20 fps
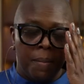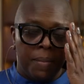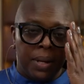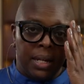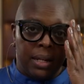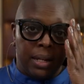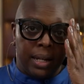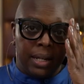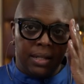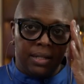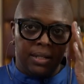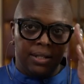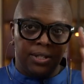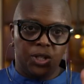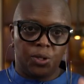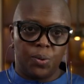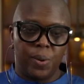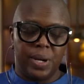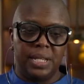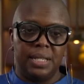But in nineteen
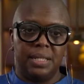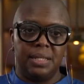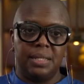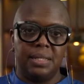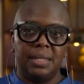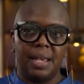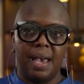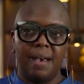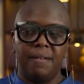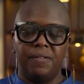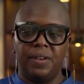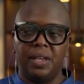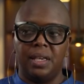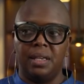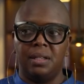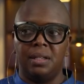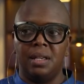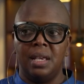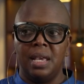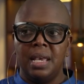
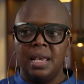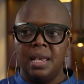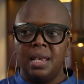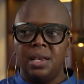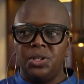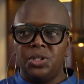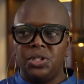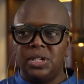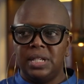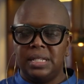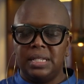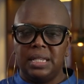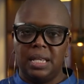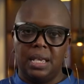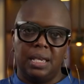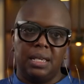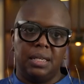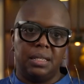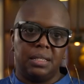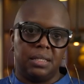twenty-seven, she
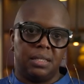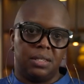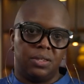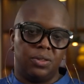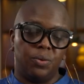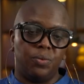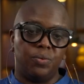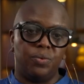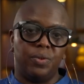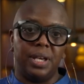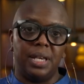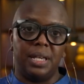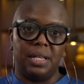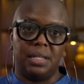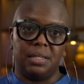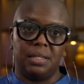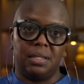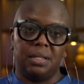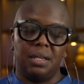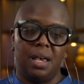takes the
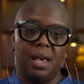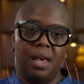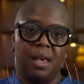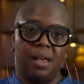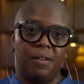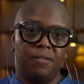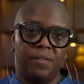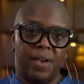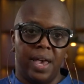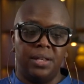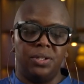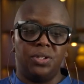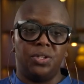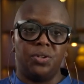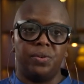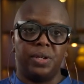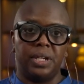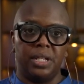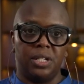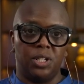risk of
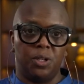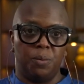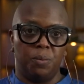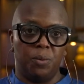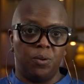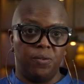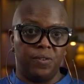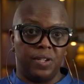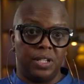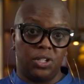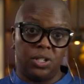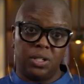entering into movies.